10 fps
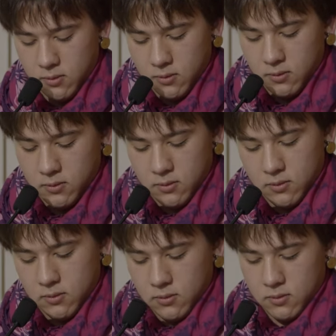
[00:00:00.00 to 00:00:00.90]

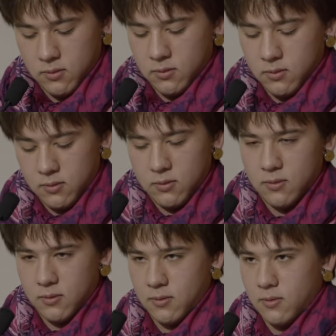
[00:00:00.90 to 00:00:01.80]

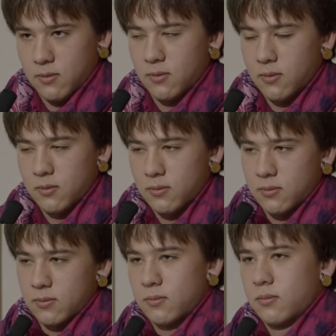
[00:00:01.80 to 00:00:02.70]

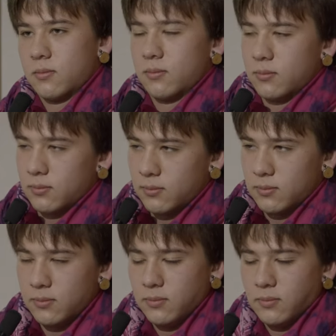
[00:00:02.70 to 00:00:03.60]

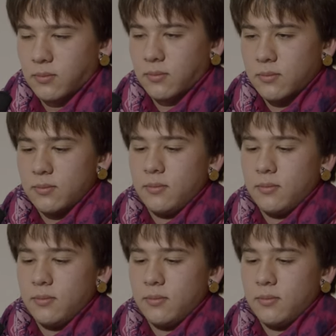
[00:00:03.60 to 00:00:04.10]
Nobody speaks.